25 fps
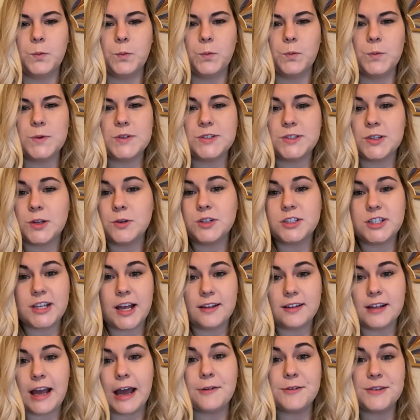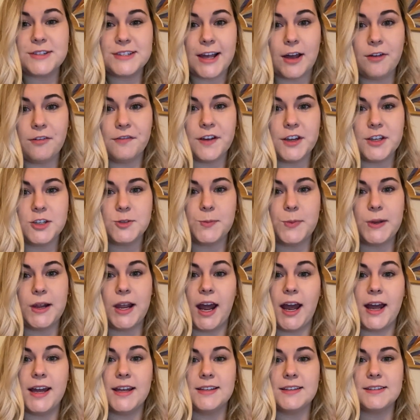was selfish
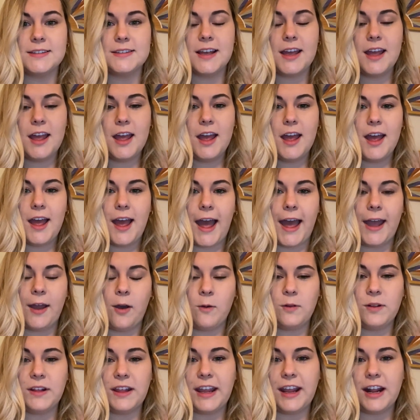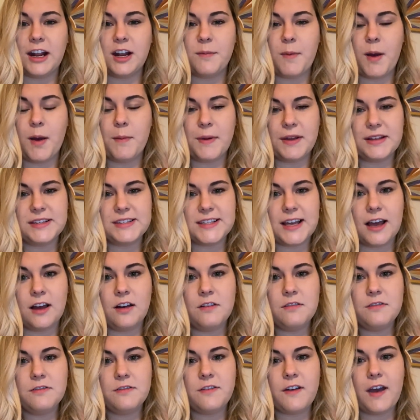because I only cared about
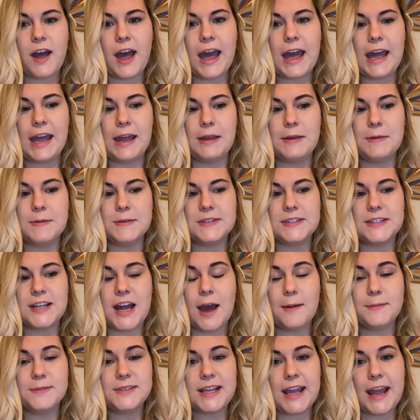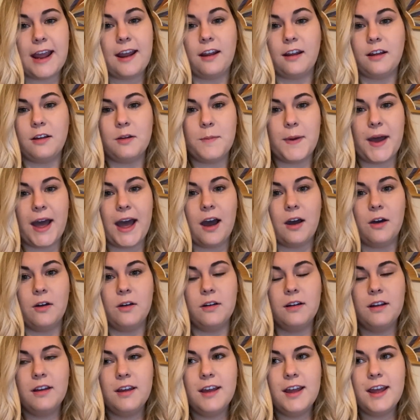myself. I stopped caring
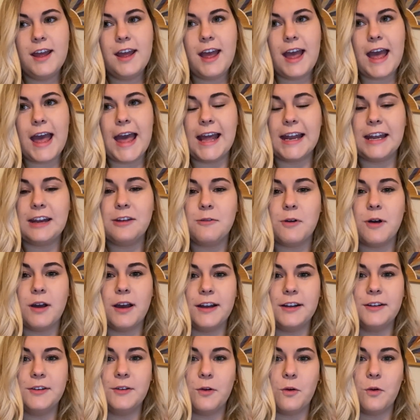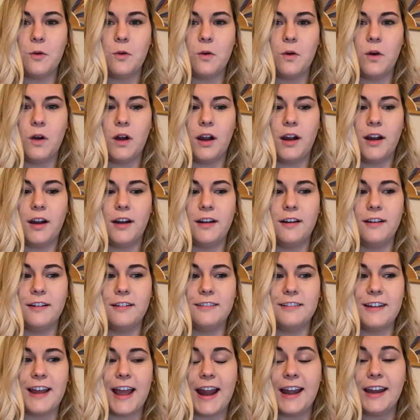about anyone or
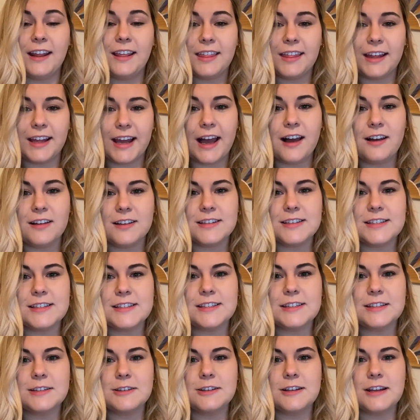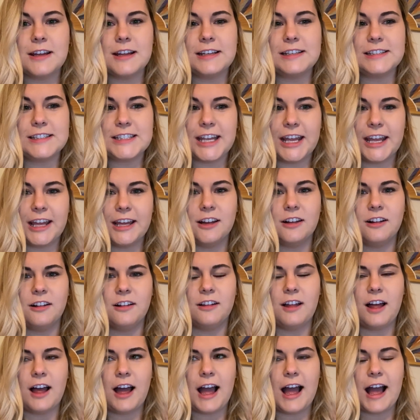anything else
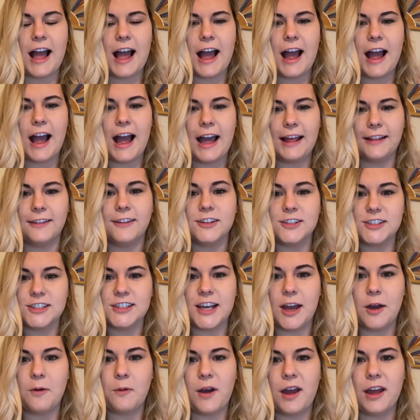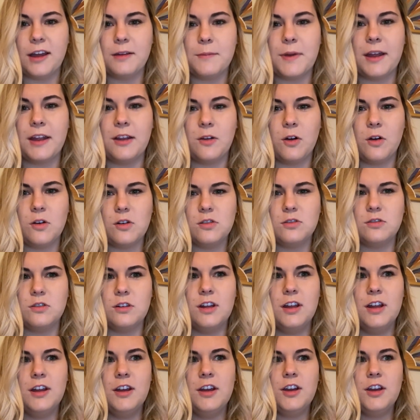until I looked that way. My goal
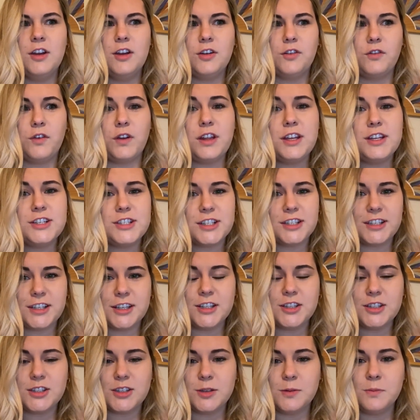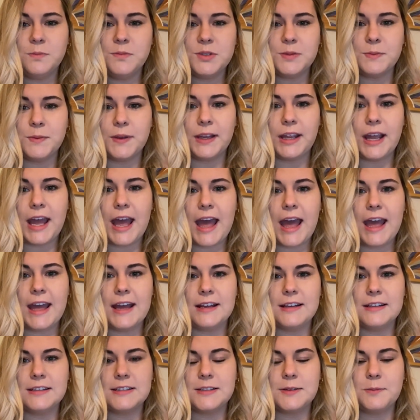really just consumed me
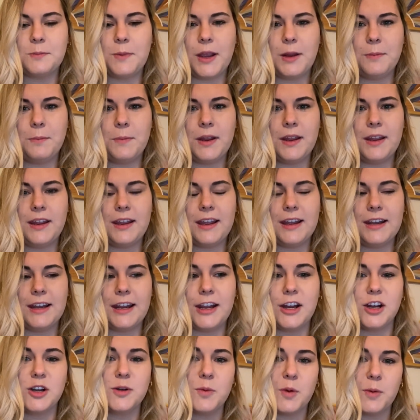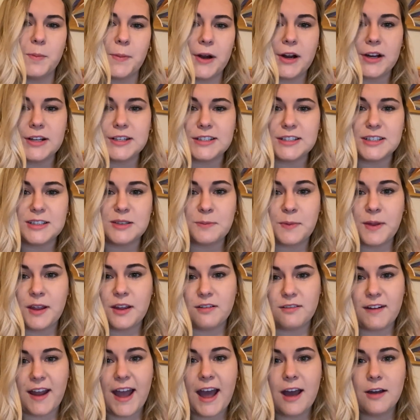and made me an irritable person to be
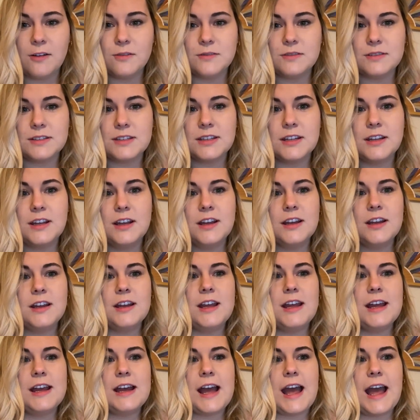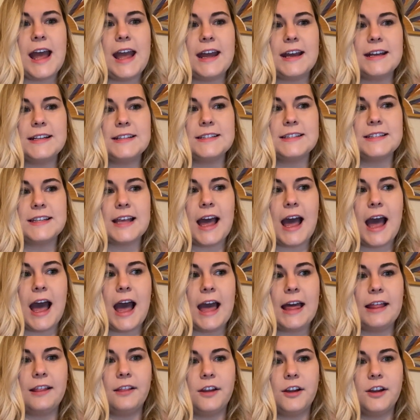around. And
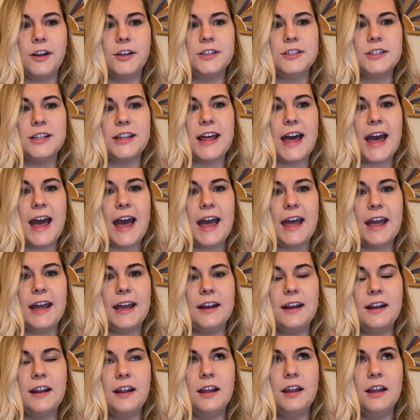I learned that